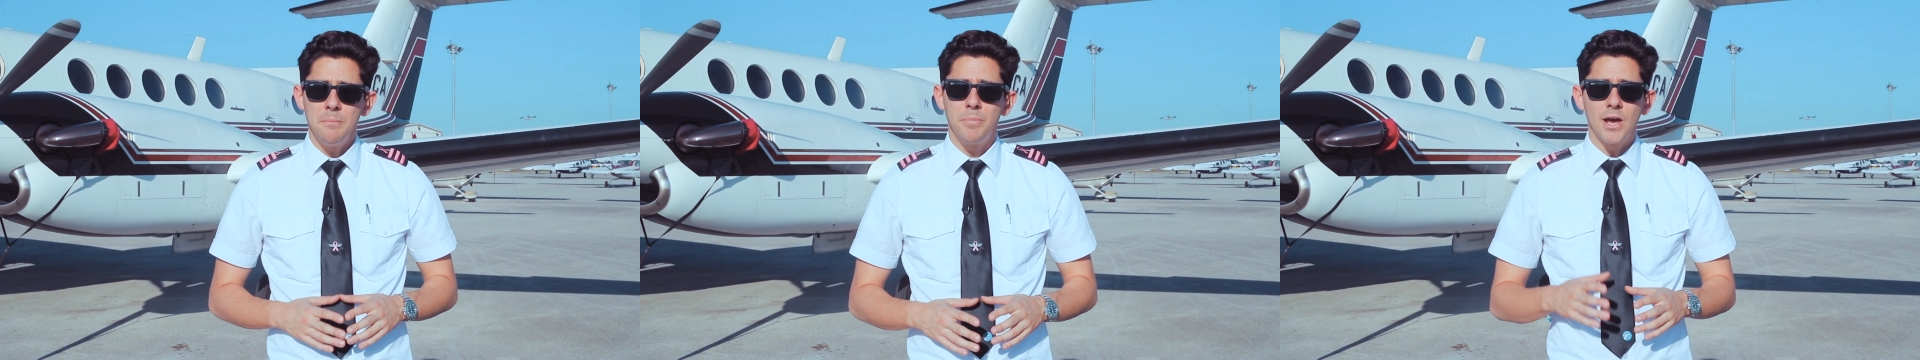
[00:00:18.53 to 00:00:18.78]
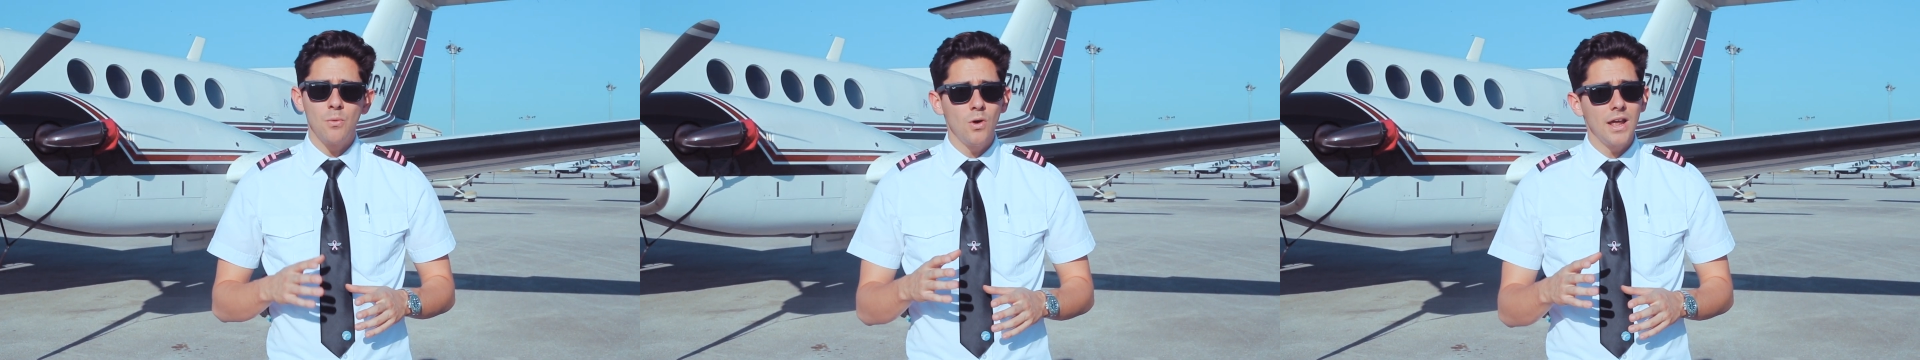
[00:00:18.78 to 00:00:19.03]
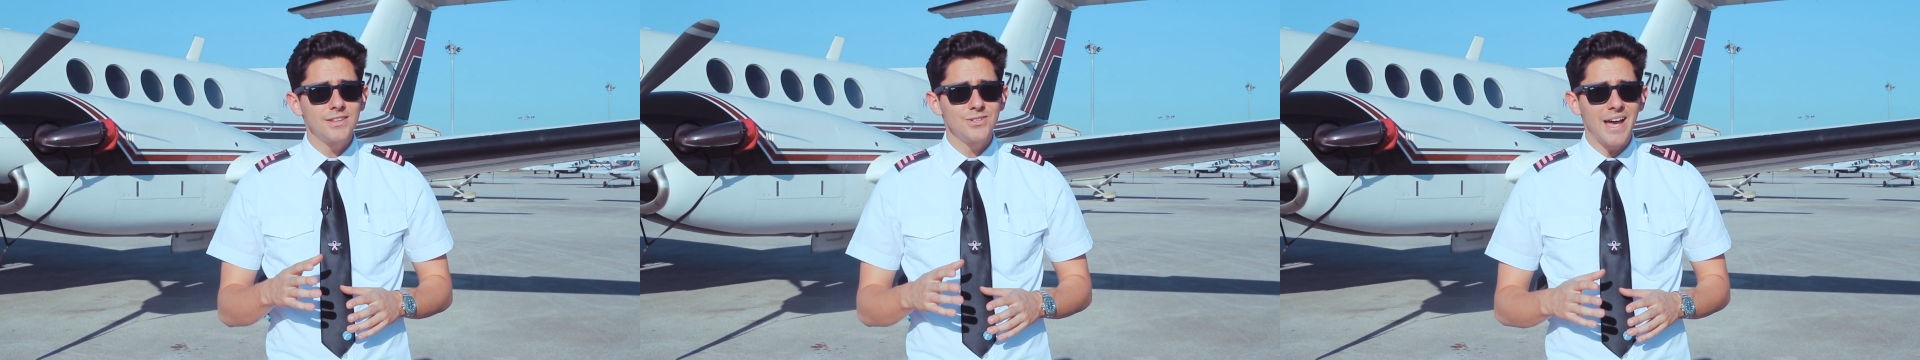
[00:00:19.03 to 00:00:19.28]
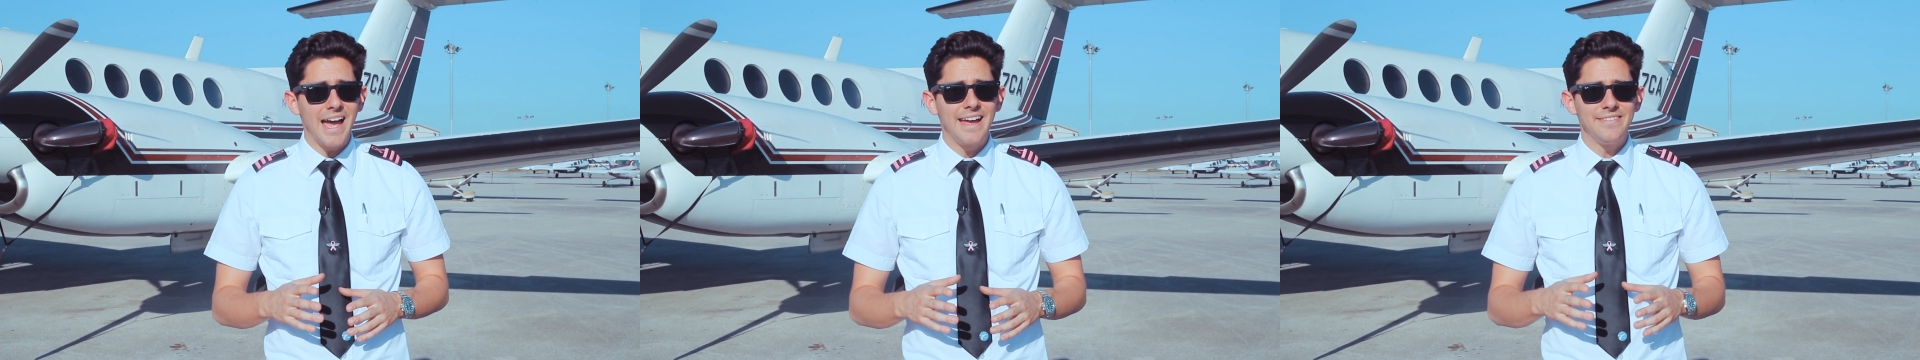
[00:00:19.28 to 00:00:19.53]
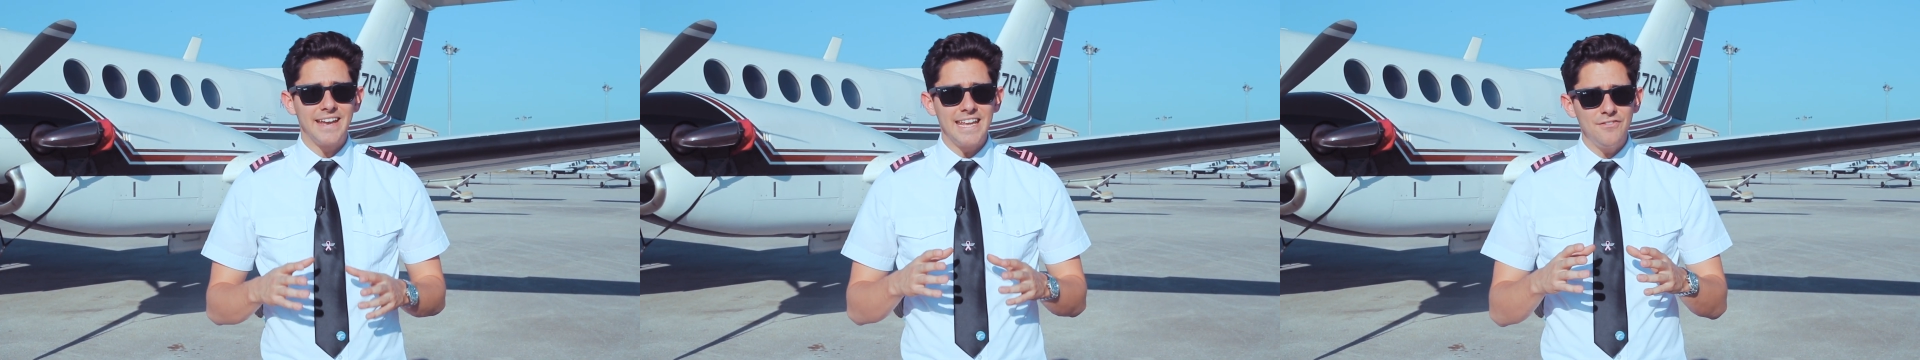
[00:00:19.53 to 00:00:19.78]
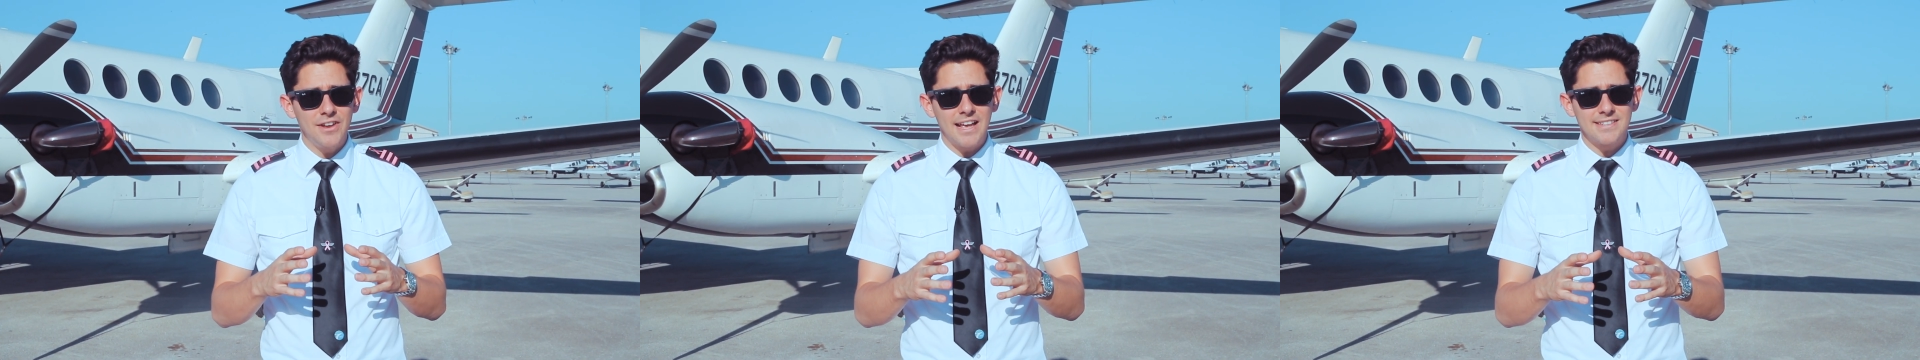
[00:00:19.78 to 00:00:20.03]
but I would like to add that
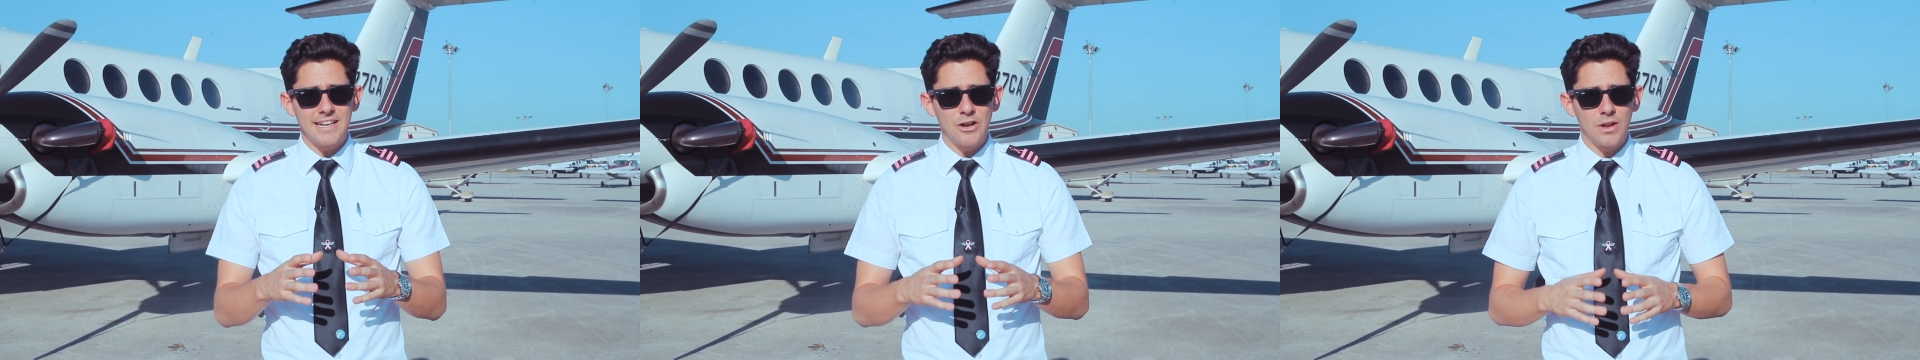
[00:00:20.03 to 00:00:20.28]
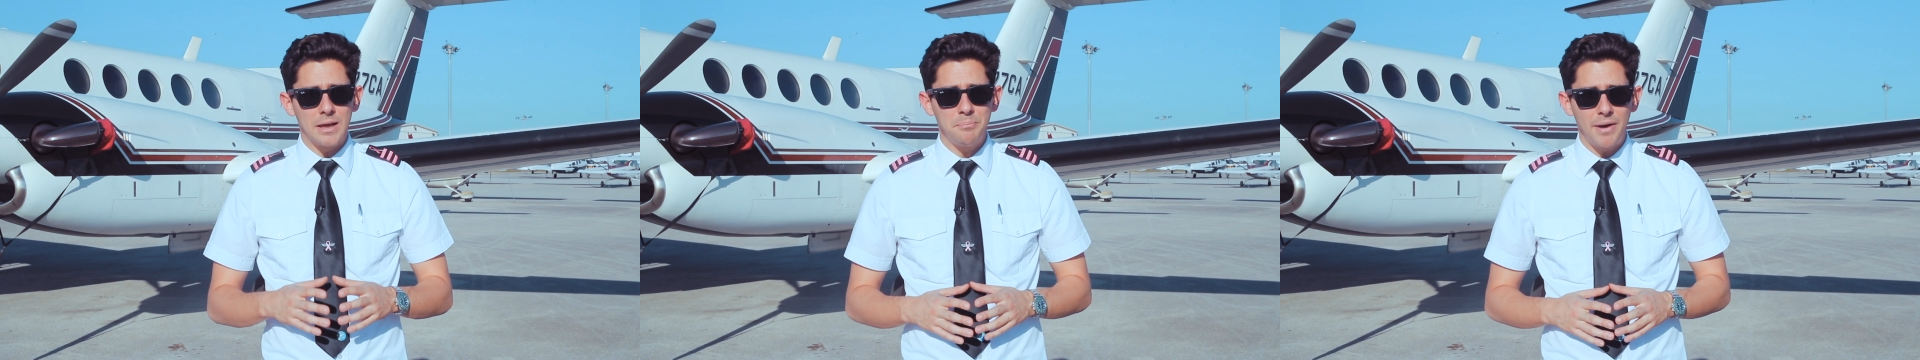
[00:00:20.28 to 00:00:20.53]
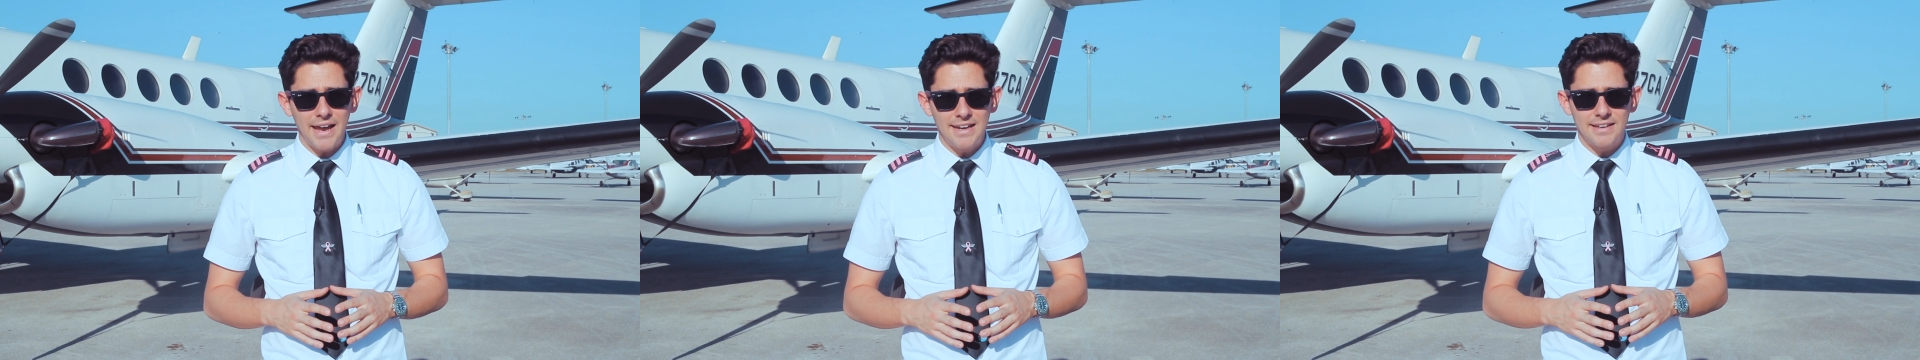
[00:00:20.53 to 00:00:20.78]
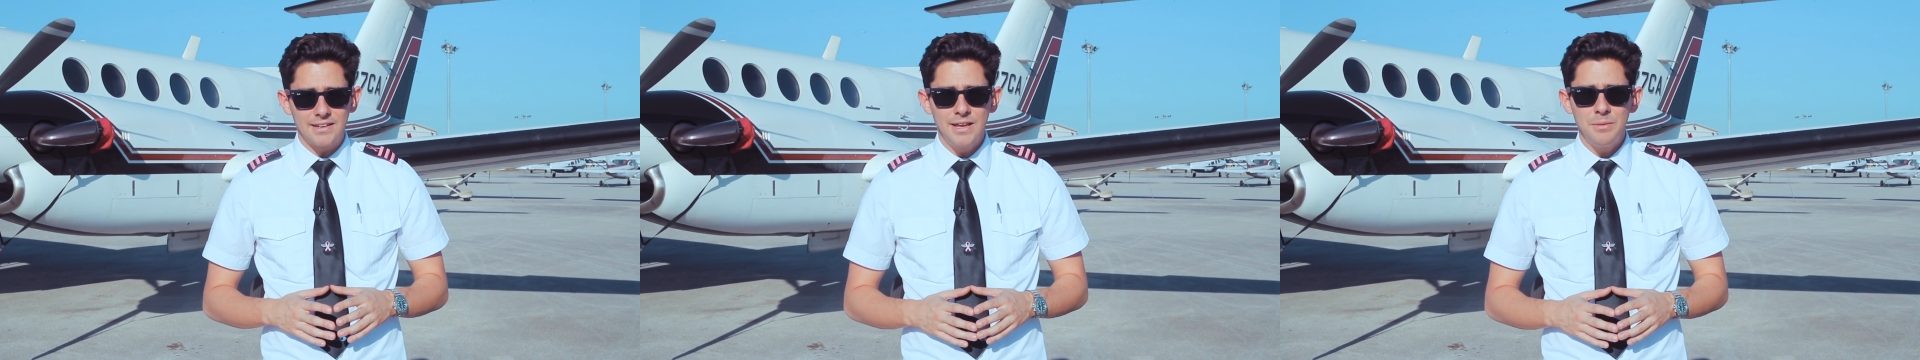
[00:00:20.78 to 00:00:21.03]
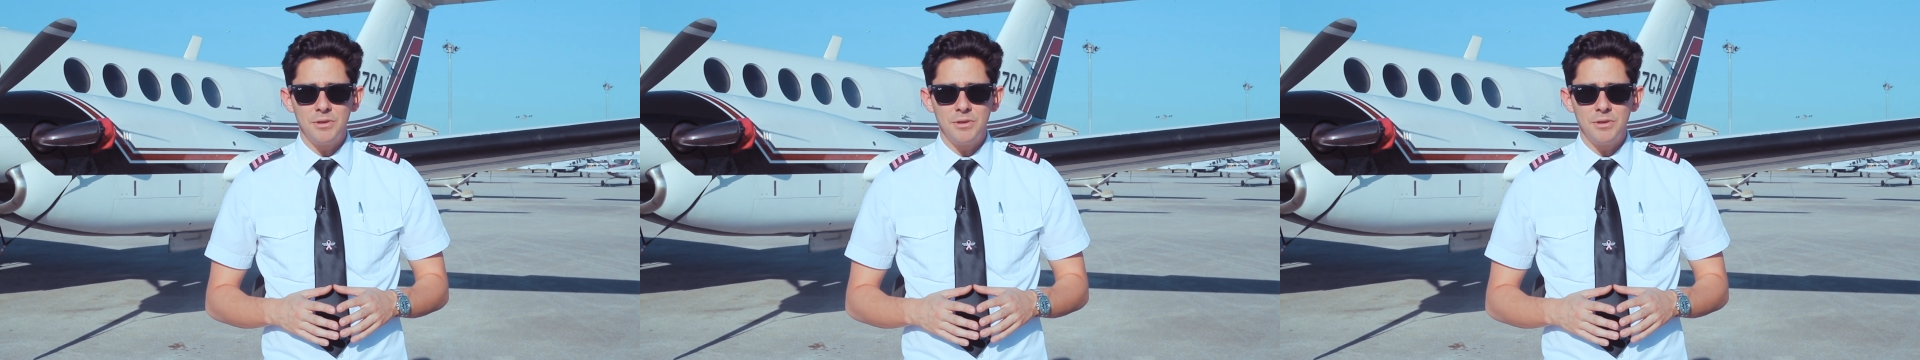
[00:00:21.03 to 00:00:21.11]
even as an airline pilot,